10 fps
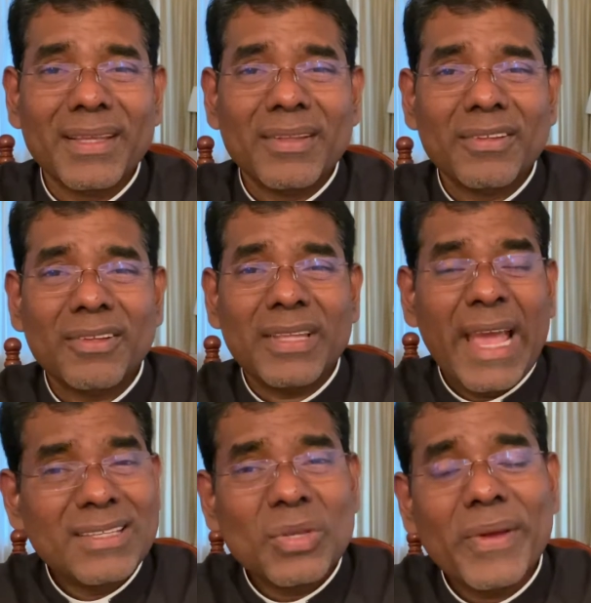So
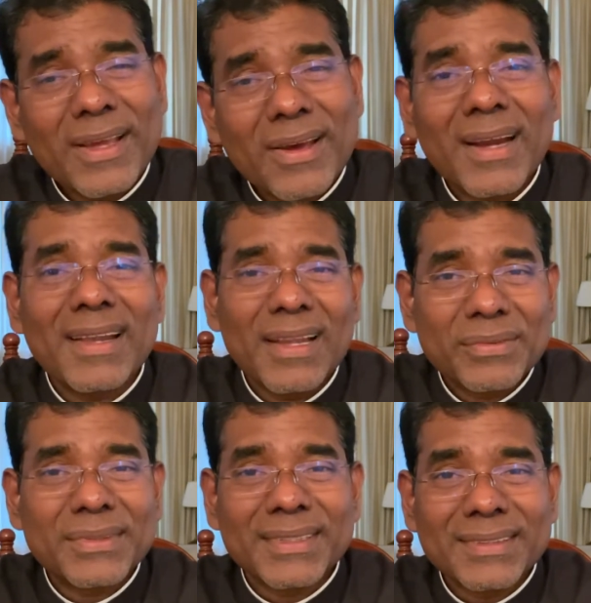that's the way God
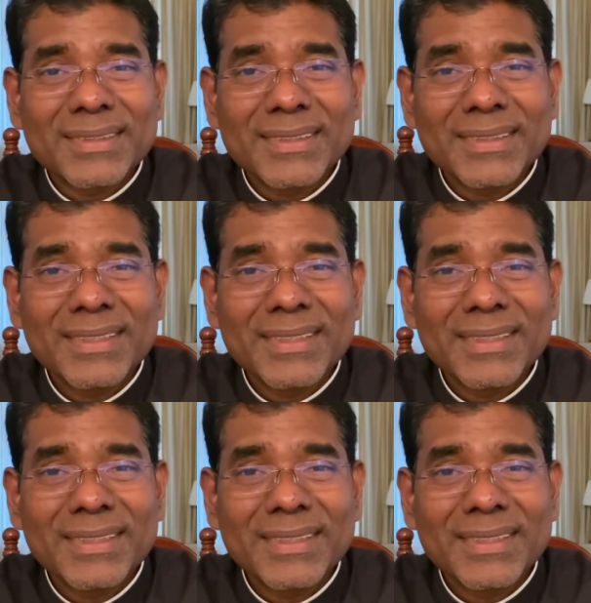loves us.